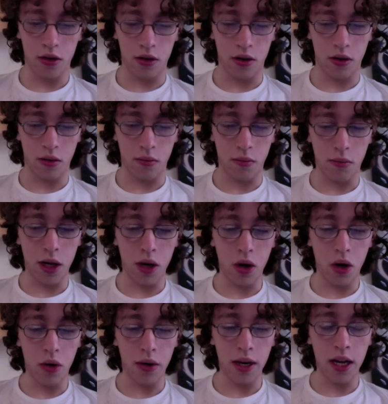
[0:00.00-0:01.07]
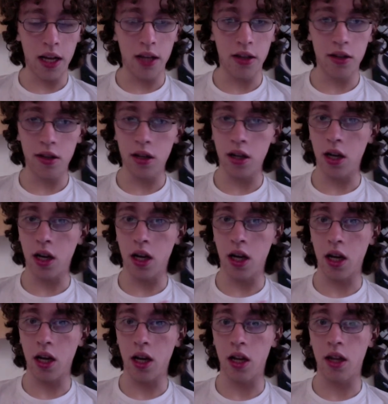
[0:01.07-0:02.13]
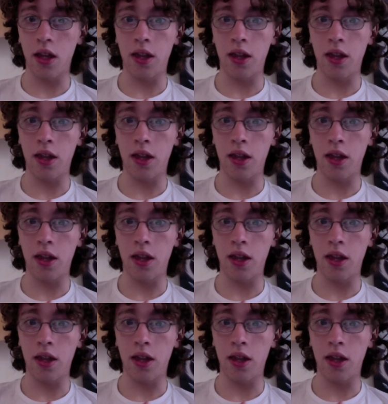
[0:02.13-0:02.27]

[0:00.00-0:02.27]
next fight, next chapter.